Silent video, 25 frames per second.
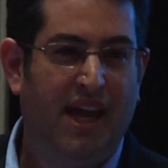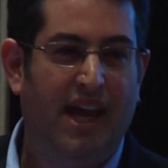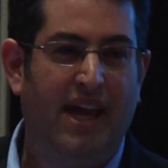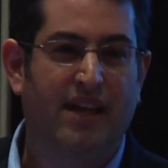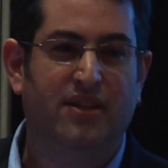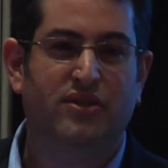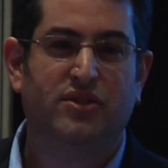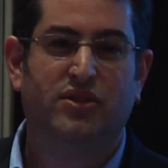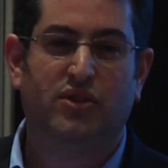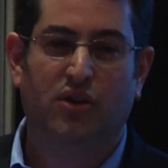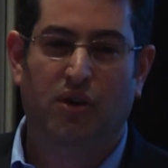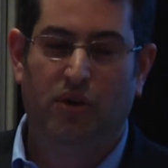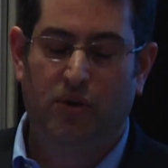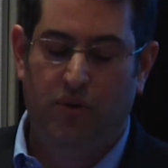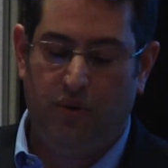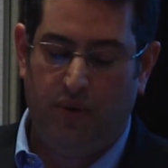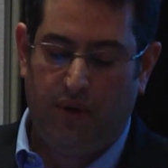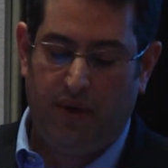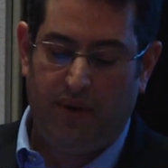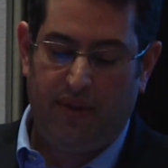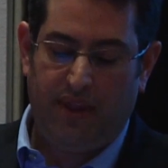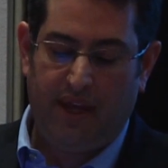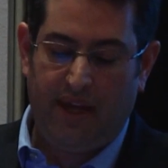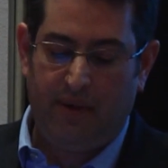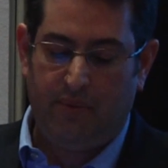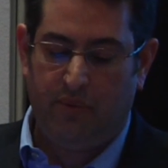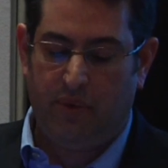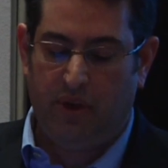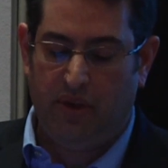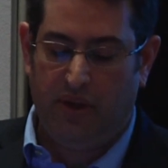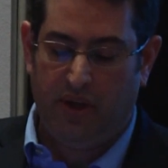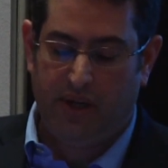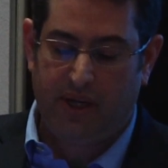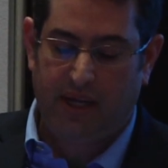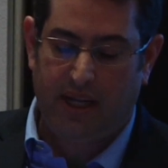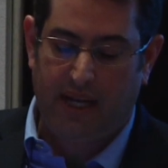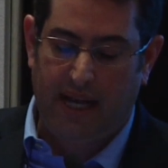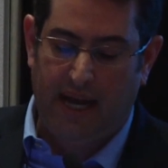And so then we
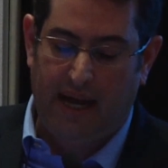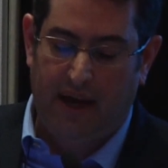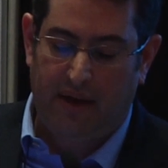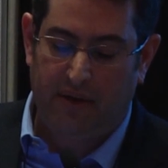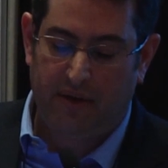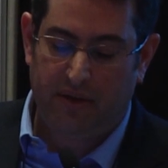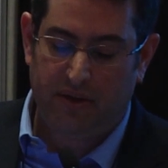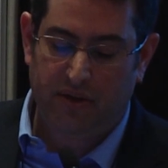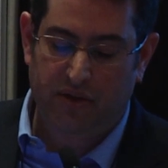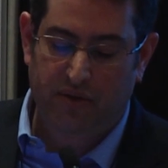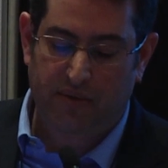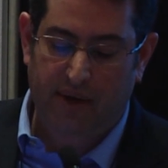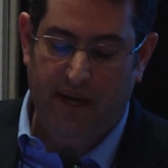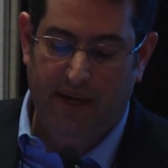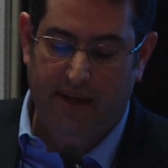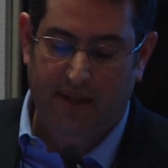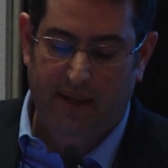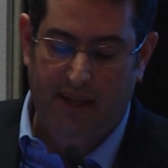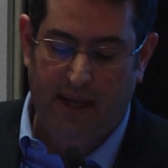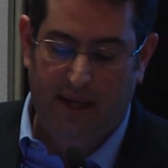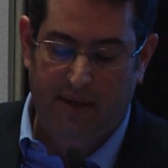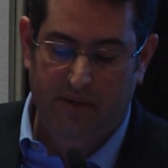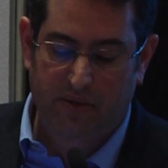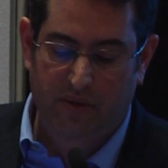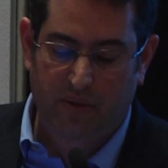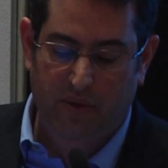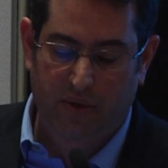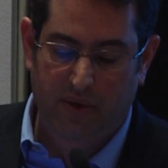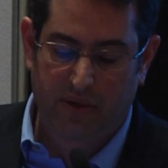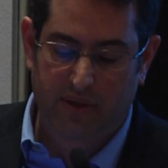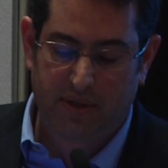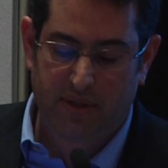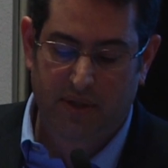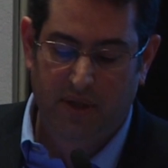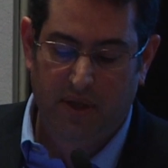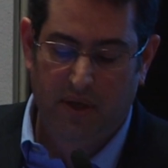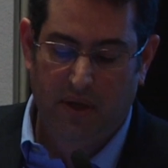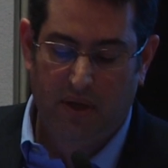look at how to direct that
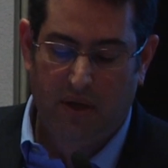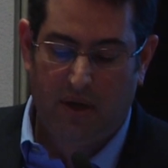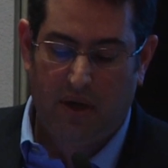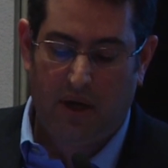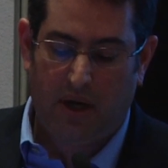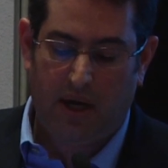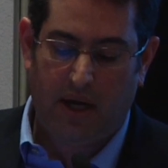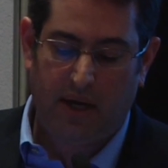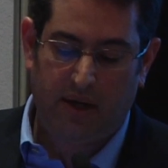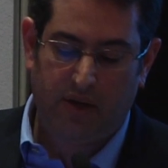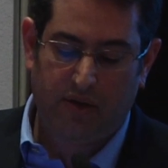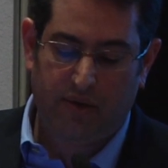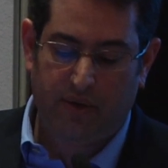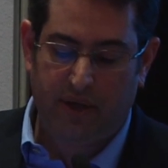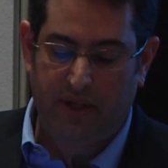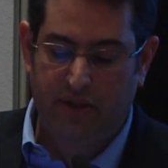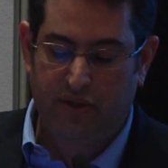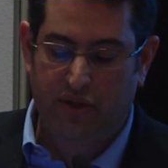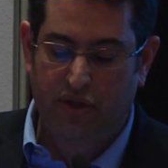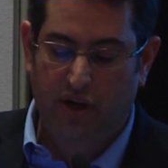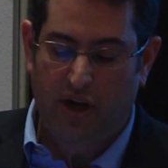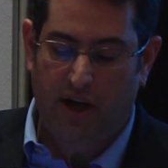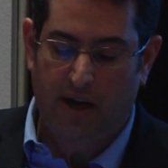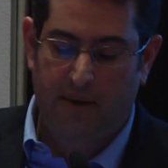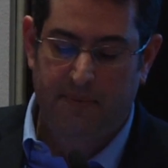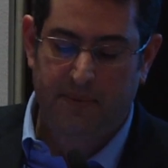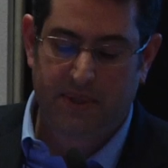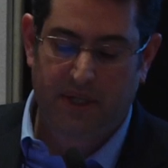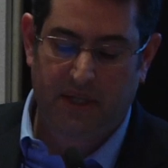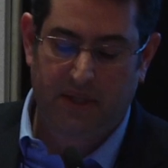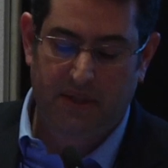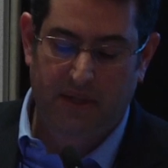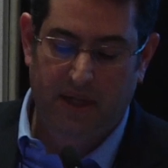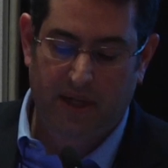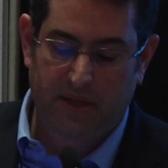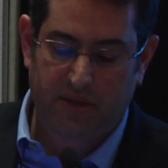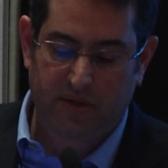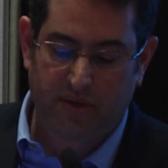towards uh, green jobs and
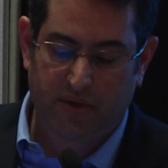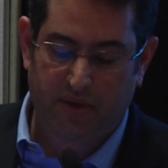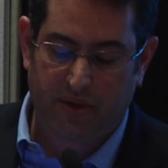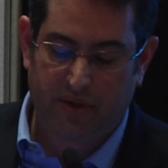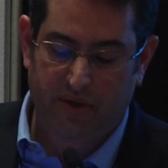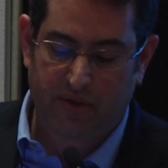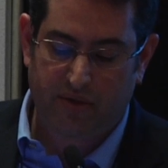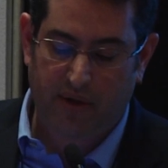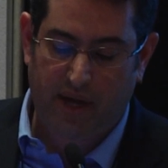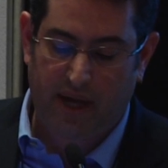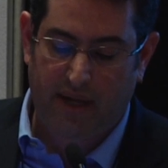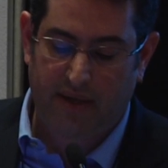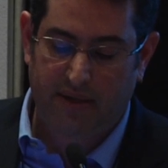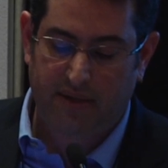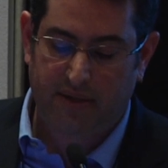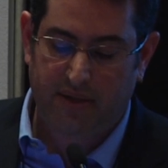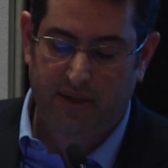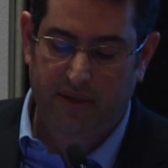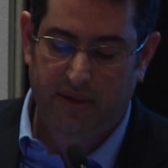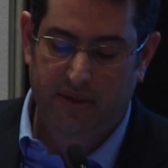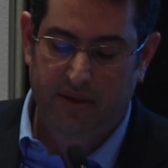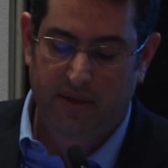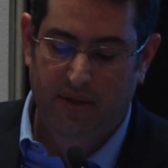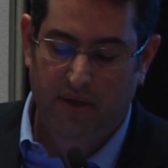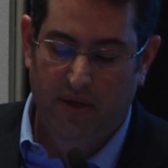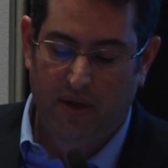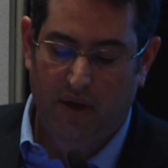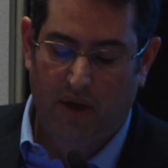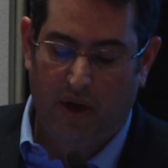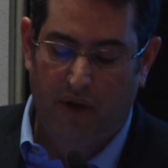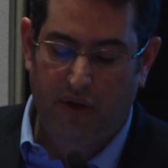industrial strategies,